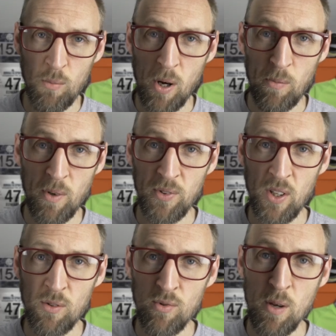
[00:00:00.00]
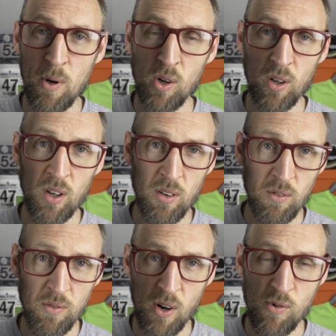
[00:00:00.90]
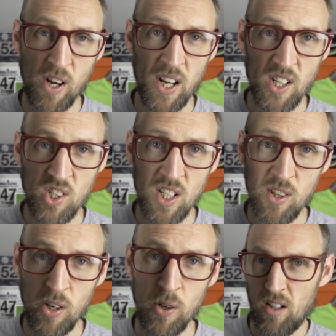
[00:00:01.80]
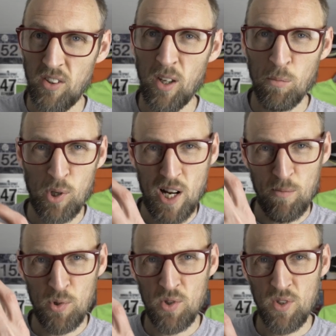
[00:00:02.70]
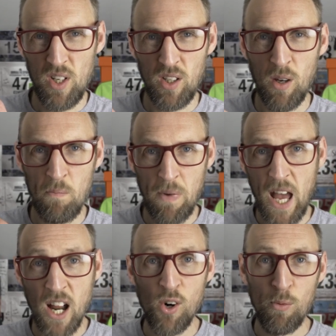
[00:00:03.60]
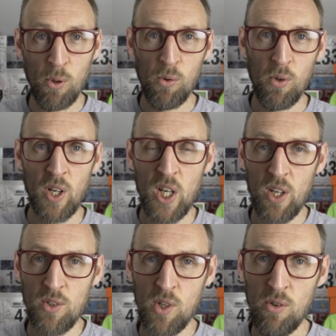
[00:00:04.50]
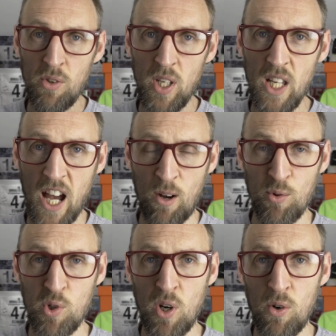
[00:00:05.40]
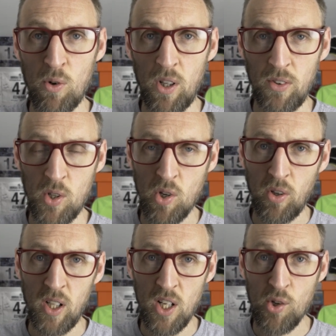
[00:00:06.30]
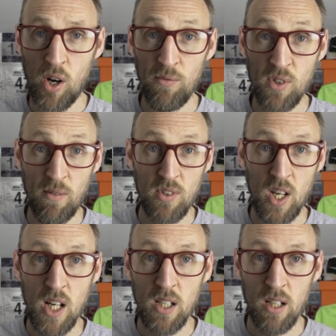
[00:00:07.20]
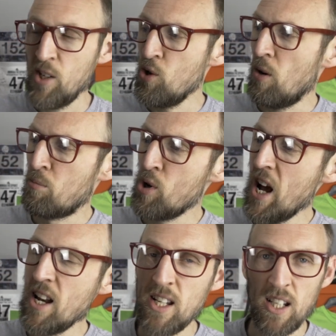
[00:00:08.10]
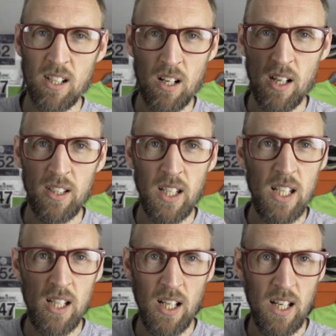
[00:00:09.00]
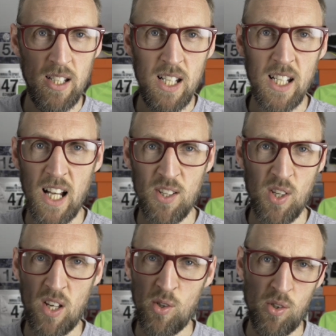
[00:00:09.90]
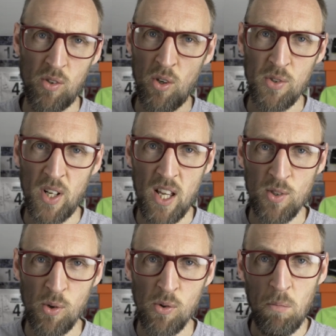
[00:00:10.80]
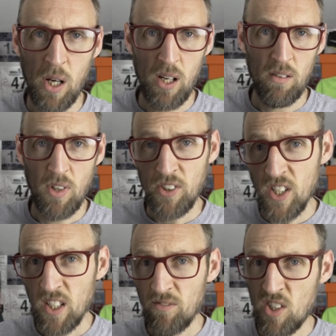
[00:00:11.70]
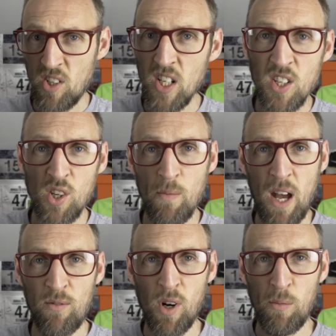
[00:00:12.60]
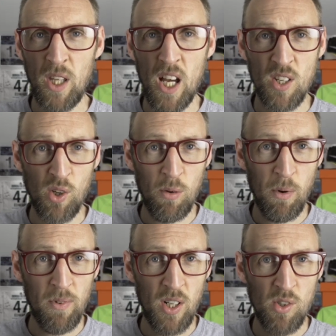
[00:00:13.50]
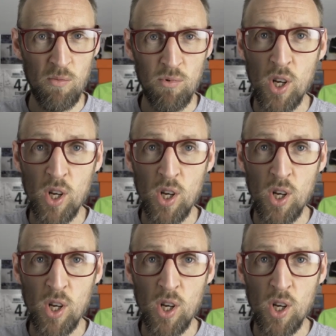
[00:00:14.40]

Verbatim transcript: the bottom of the Reebok Floatride Energy 2. I think perhaps comparable to the outsole on the Saucony Triumph 17. It's not branded like the Adidas has Continental, but I think there's a decent amount of rubber there. It's going to provide some